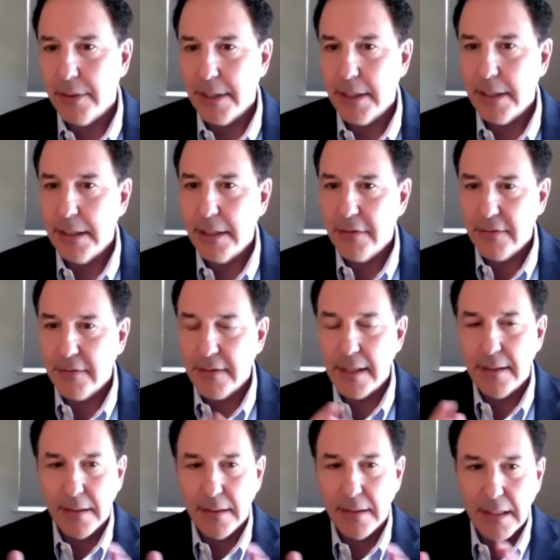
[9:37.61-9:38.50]
And let's
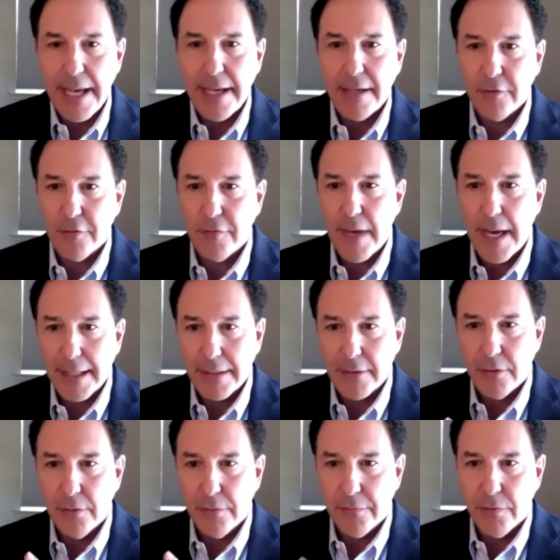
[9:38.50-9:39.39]
take the last
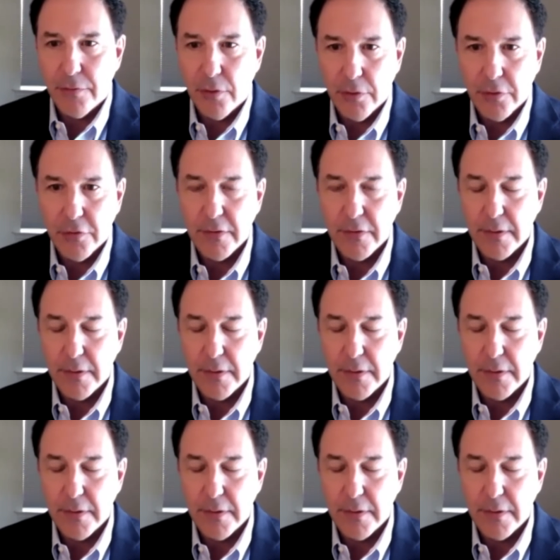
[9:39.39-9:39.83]
factor first.